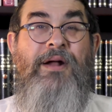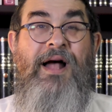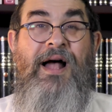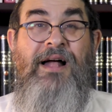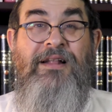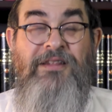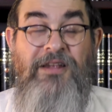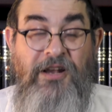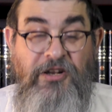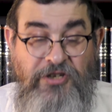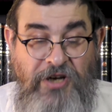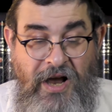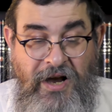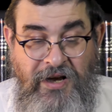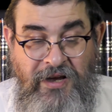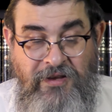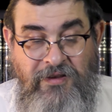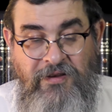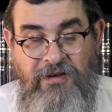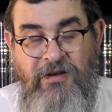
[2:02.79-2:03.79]
with a hat and a
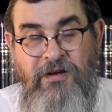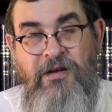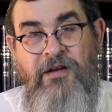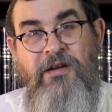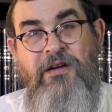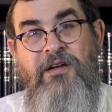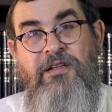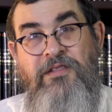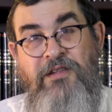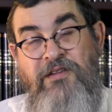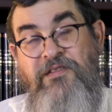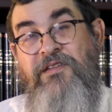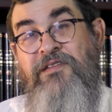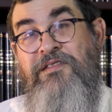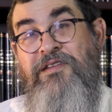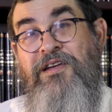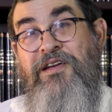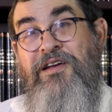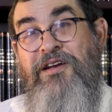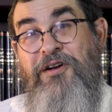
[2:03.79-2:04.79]
jacket. This
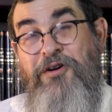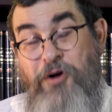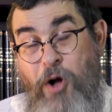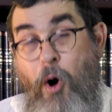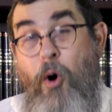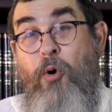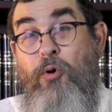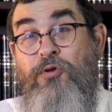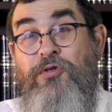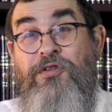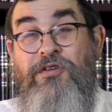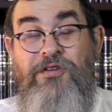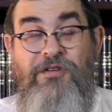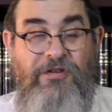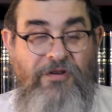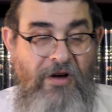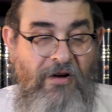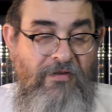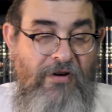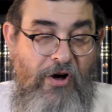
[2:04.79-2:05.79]
is the code
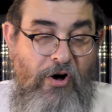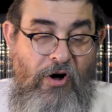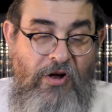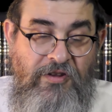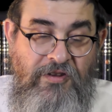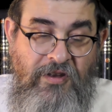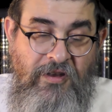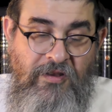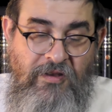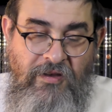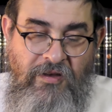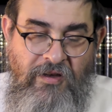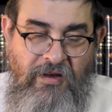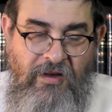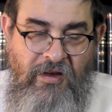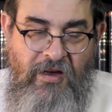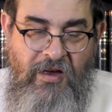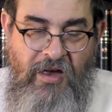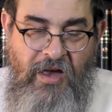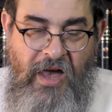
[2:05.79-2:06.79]
of a chassid.
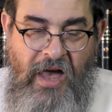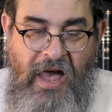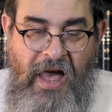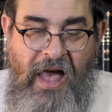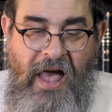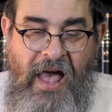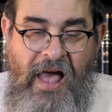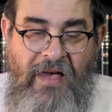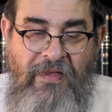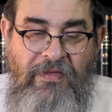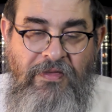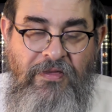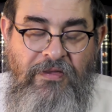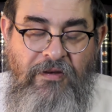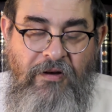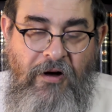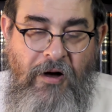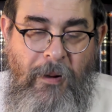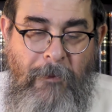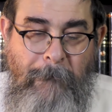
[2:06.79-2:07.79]

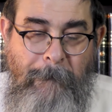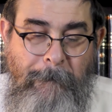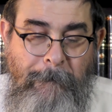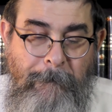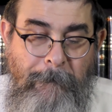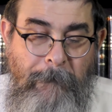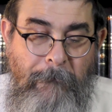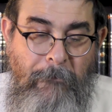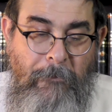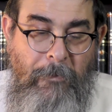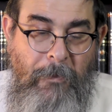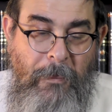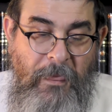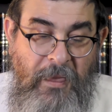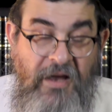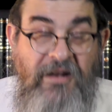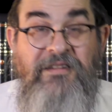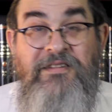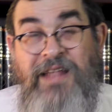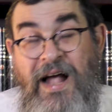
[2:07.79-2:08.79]
And um,
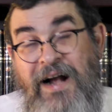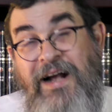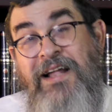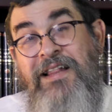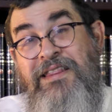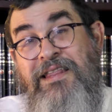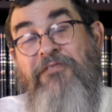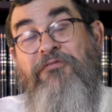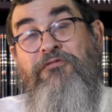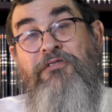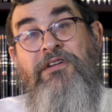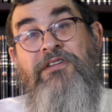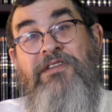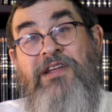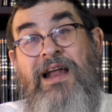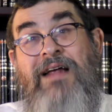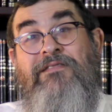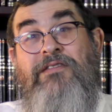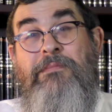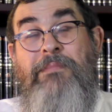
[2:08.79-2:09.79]
it's taka different
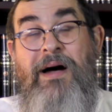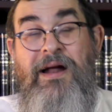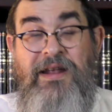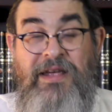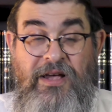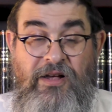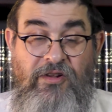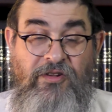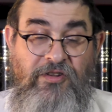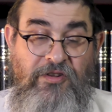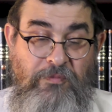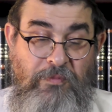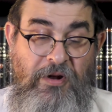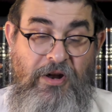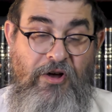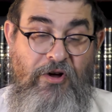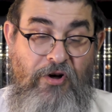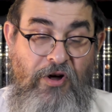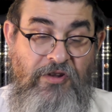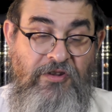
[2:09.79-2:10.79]
than everybody else, but
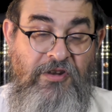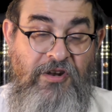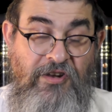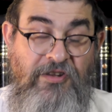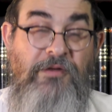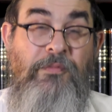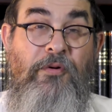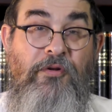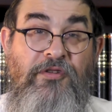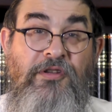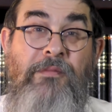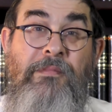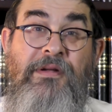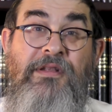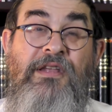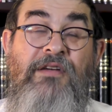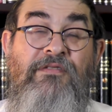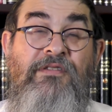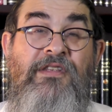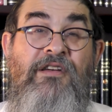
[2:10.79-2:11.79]
a chassid is supposed to be
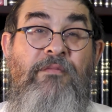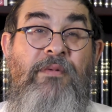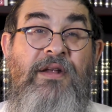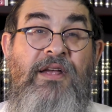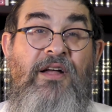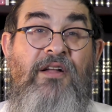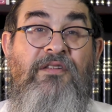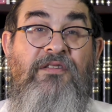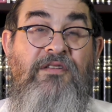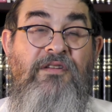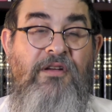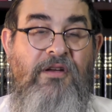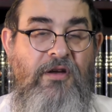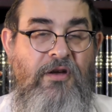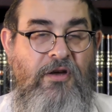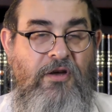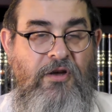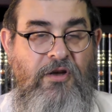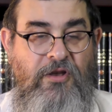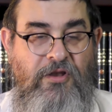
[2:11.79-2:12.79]
different than everybody else.
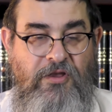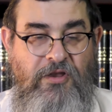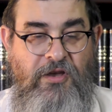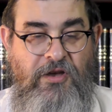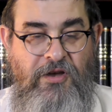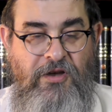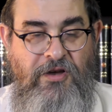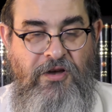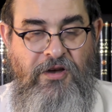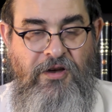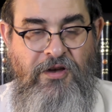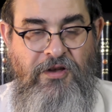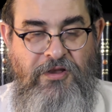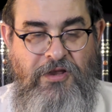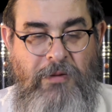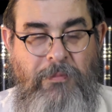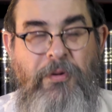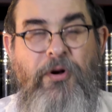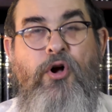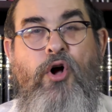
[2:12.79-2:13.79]
The,
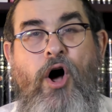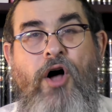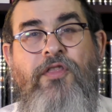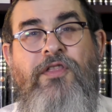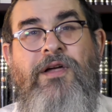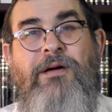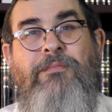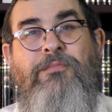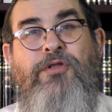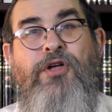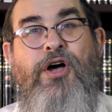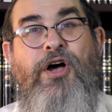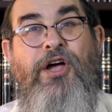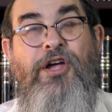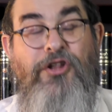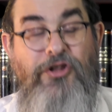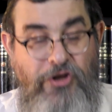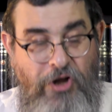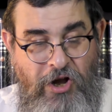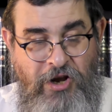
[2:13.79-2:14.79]
the begodim, the
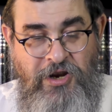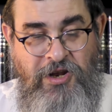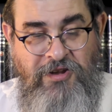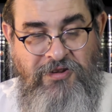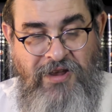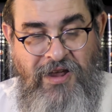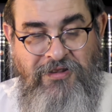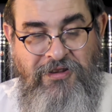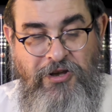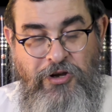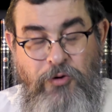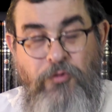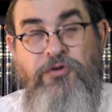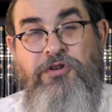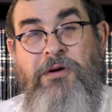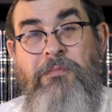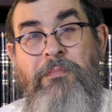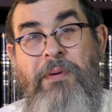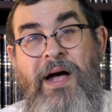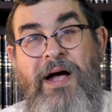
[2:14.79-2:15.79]
chitzonius, has a
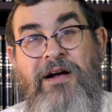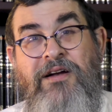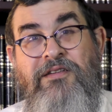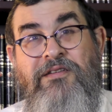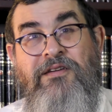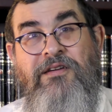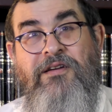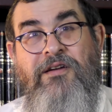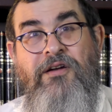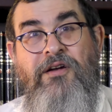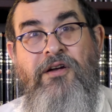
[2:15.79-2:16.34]
huge impact